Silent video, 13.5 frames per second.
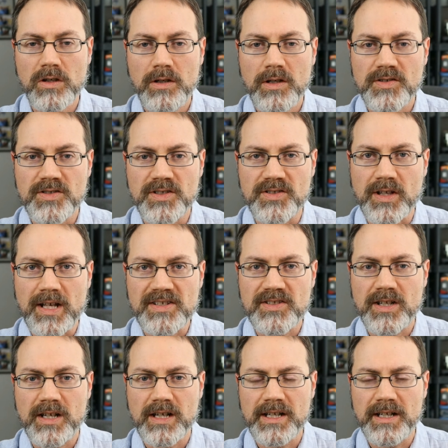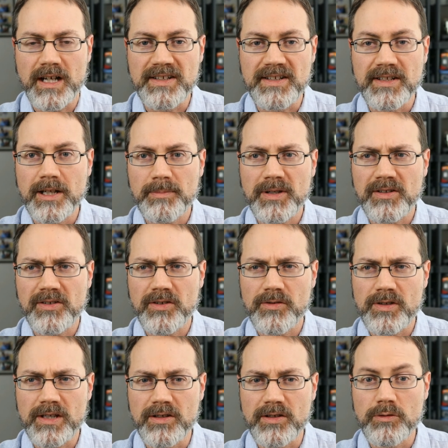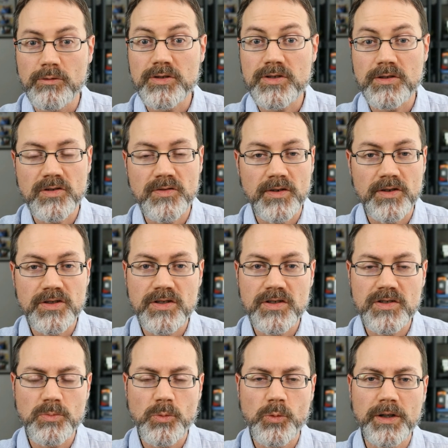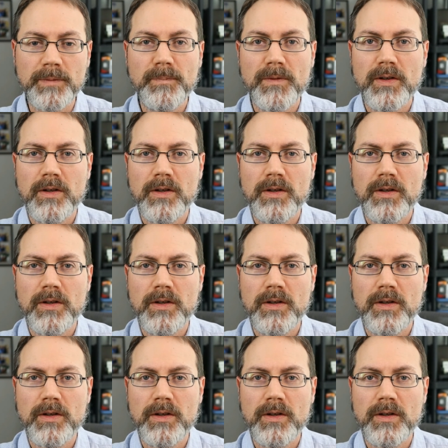since last night. I did update to the newest version this morning.